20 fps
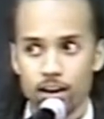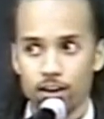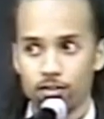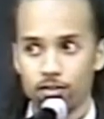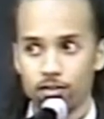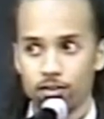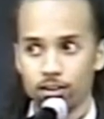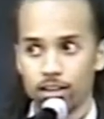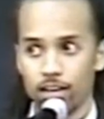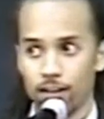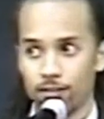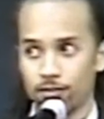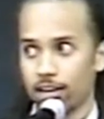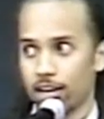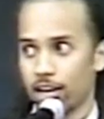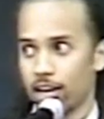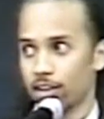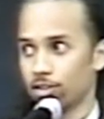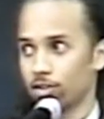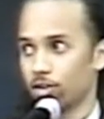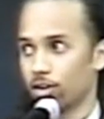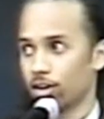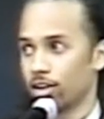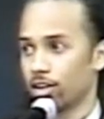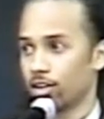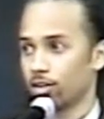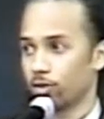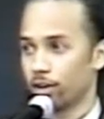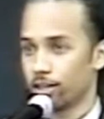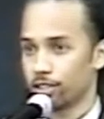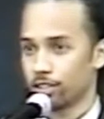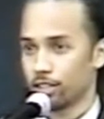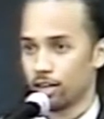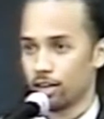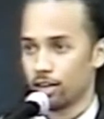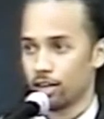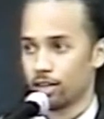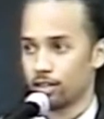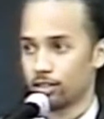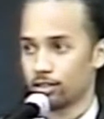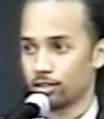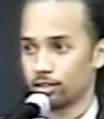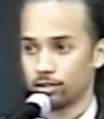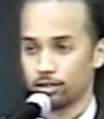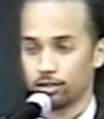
have left the 8th grade? Raise your hand.